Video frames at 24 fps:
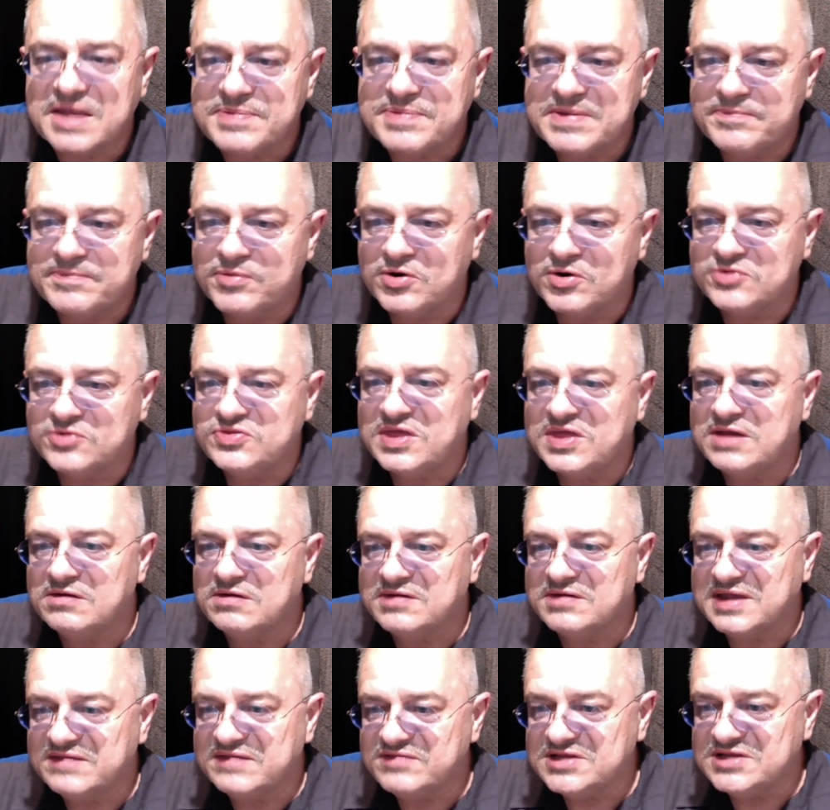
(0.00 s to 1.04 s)
I'm wishing them a
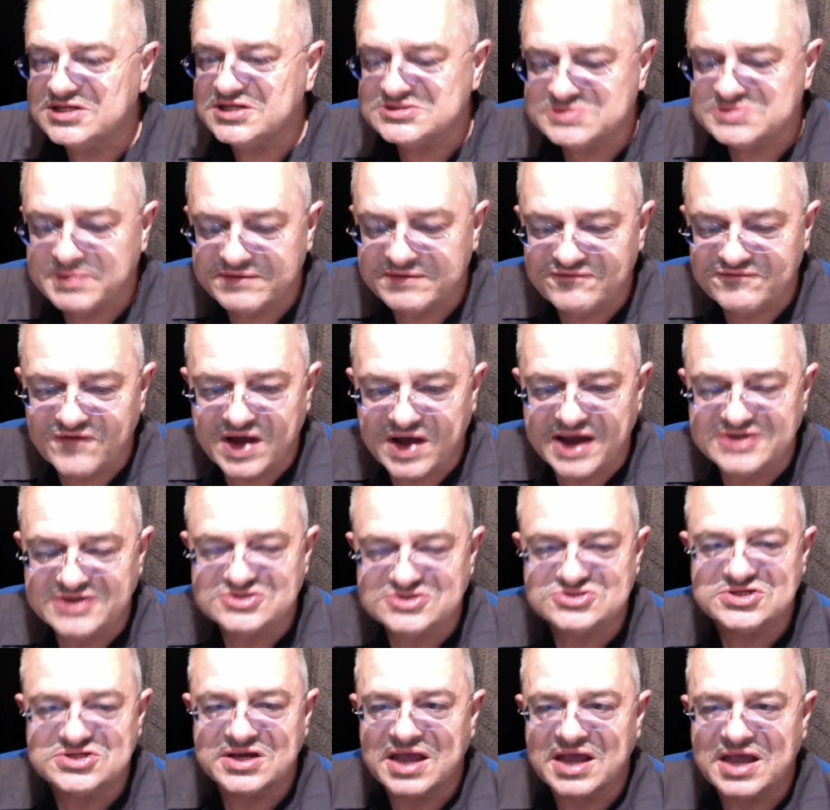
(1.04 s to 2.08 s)
happy birthday or giving
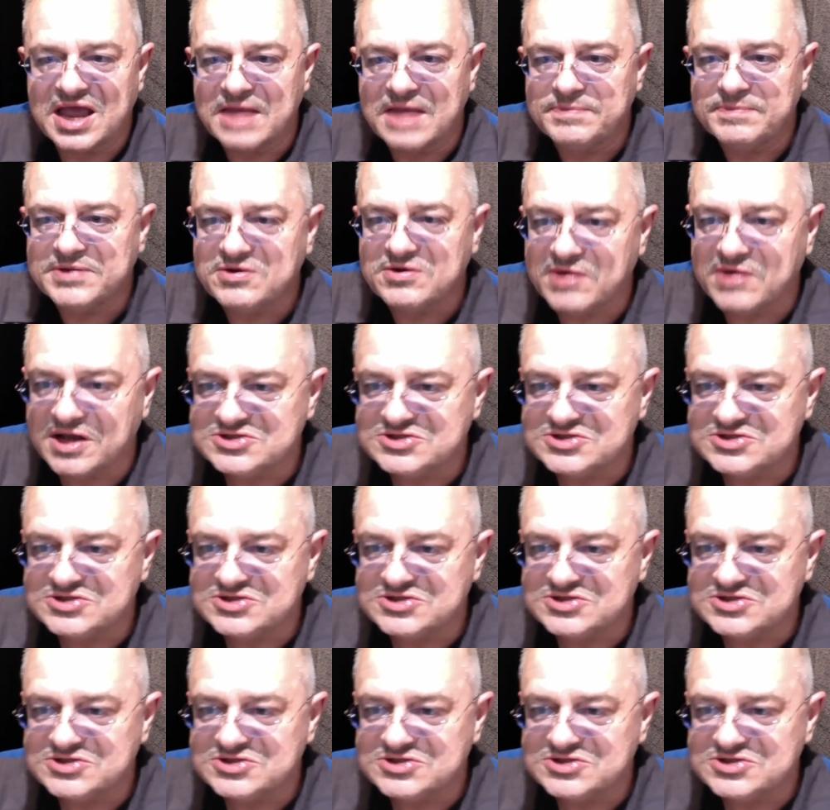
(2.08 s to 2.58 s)
them some advice,